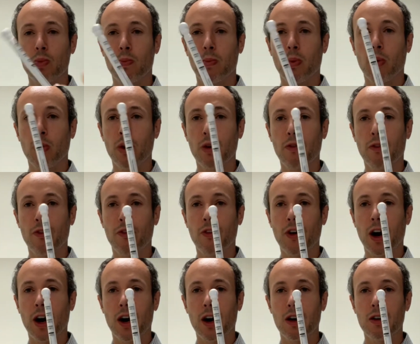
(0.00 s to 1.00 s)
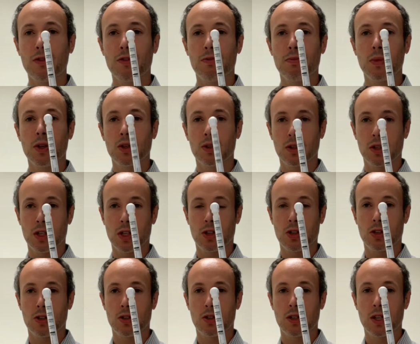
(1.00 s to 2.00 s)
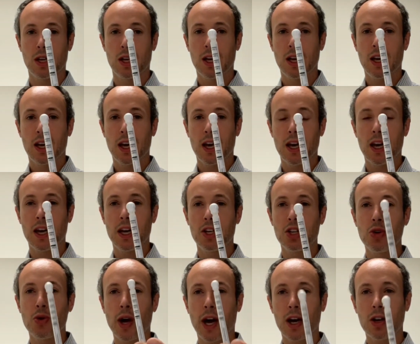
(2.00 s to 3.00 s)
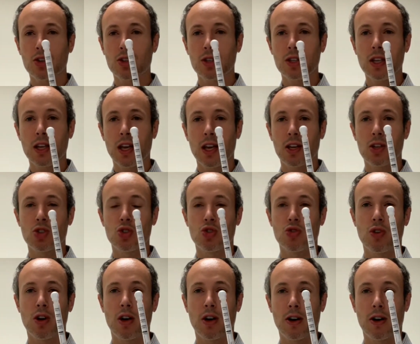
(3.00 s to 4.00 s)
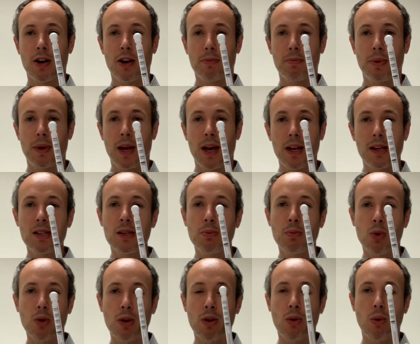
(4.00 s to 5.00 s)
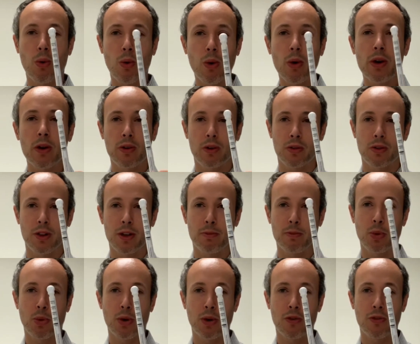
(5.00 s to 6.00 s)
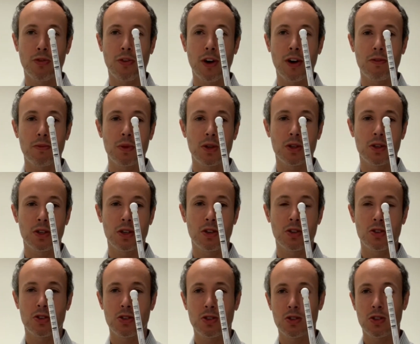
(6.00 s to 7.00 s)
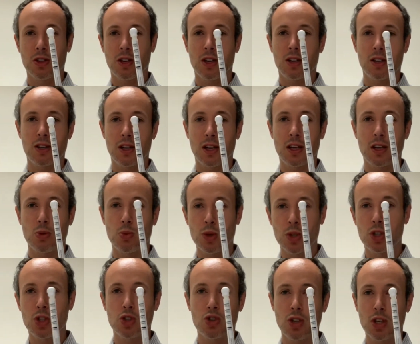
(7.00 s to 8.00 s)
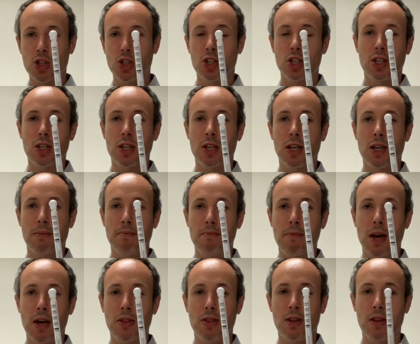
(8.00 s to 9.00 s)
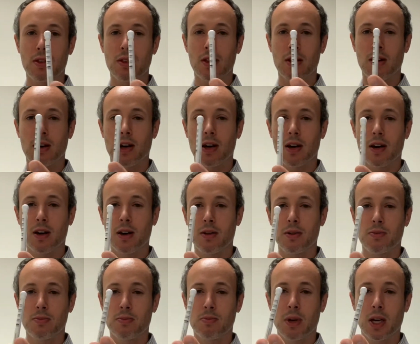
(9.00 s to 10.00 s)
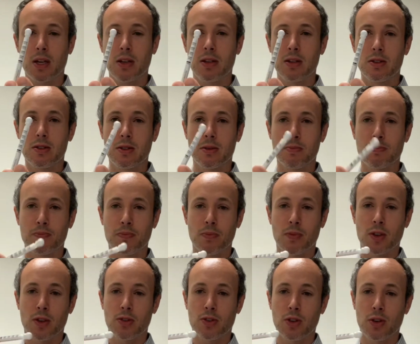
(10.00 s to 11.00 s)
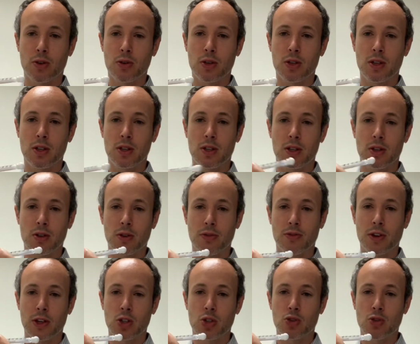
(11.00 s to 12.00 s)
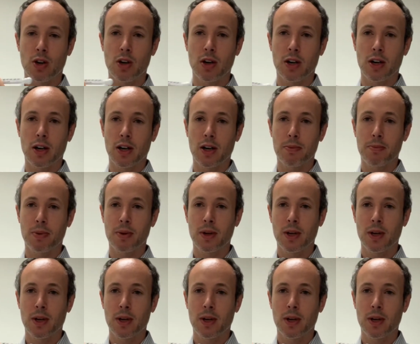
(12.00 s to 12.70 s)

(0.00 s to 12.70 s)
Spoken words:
0.5 milliliters. And you actually can't draw up any more oil than 0.5 milliliters. There's kind of like a restriction method there, mechanism. So, you know, if I draw up